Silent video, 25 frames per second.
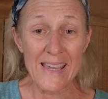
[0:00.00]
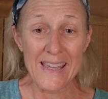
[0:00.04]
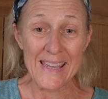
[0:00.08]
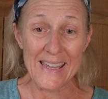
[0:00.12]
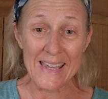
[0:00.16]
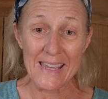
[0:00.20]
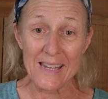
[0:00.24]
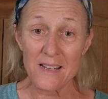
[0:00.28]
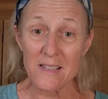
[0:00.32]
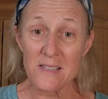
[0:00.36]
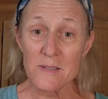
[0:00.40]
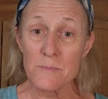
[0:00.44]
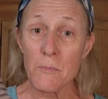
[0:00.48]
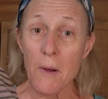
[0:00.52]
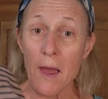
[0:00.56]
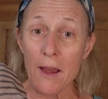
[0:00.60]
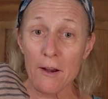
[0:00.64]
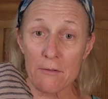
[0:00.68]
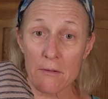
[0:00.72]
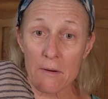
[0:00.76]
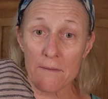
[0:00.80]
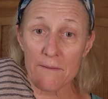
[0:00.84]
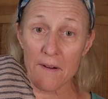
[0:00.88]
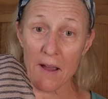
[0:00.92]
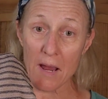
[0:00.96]
It is
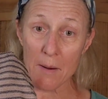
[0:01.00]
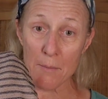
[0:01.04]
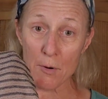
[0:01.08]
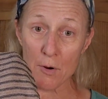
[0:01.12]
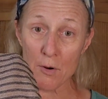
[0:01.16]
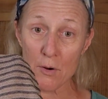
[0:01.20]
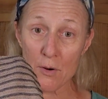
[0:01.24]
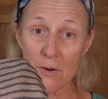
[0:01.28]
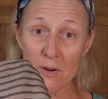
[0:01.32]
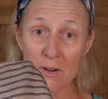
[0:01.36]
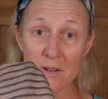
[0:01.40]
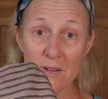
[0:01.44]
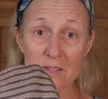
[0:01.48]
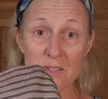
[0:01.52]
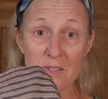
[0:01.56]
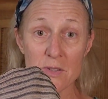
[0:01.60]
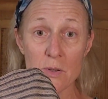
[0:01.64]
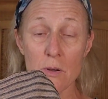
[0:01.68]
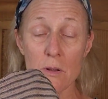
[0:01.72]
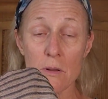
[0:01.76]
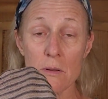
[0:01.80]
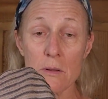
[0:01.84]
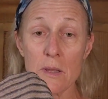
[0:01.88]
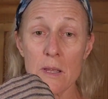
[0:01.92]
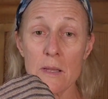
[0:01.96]
microfiber, so
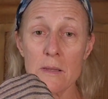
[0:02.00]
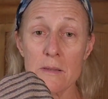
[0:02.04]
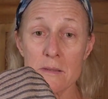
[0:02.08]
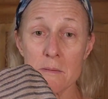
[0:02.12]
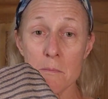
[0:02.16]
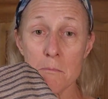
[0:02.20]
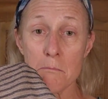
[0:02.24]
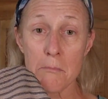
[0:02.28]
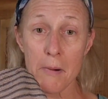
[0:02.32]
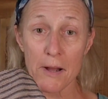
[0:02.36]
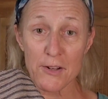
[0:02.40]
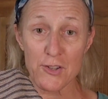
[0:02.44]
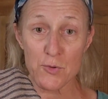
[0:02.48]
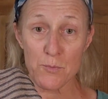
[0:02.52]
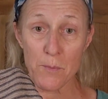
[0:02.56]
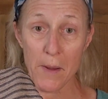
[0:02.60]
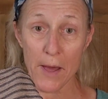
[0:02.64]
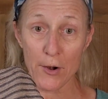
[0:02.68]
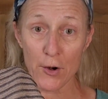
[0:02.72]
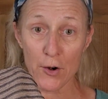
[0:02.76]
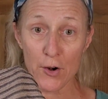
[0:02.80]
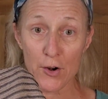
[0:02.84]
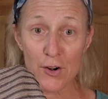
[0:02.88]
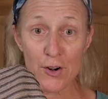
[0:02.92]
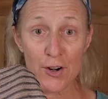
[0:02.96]
it cleans much
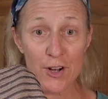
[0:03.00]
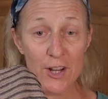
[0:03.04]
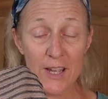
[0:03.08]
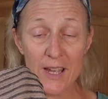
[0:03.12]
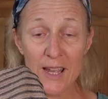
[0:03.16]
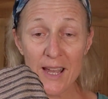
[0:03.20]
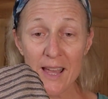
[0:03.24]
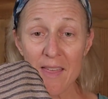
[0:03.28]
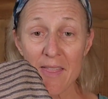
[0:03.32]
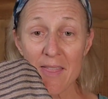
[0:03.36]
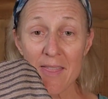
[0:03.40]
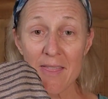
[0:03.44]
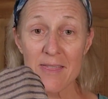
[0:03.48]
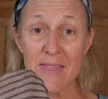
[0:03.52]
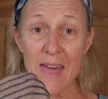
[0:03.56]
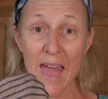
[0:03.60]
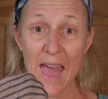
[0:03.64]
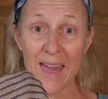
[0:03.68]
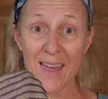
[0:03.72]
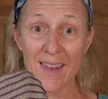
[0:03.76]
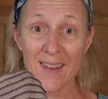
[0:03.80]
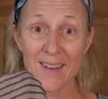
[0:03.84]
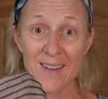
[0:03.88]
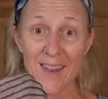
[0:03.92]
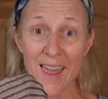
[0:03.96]
better
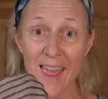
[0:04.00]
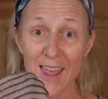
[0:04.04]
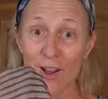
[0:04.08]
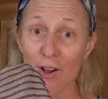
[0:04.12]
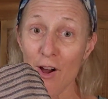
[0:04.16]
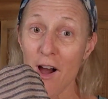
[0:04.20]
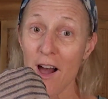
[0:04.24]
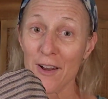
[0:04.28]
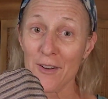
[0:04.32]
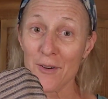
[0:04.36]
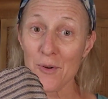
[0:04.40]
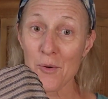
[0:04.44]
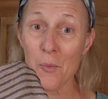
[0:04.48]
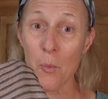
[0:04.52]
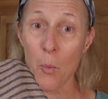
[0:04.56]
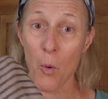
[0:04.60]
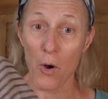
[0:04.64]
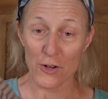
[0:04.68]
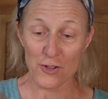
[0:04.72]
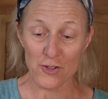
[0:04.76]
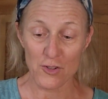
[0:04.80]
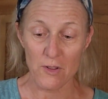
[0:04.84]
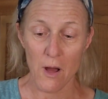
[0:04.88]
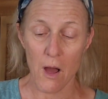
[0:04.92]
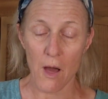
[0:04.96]
than a cotton
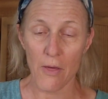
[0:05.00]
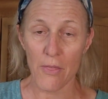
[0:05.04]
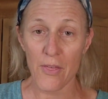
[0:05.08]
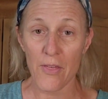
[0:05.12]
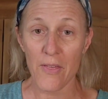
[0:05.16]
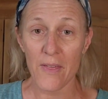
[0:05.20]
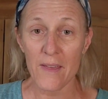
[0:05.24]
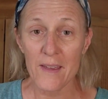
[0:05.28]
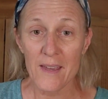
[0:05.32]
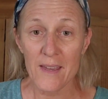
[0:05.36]
washcloth.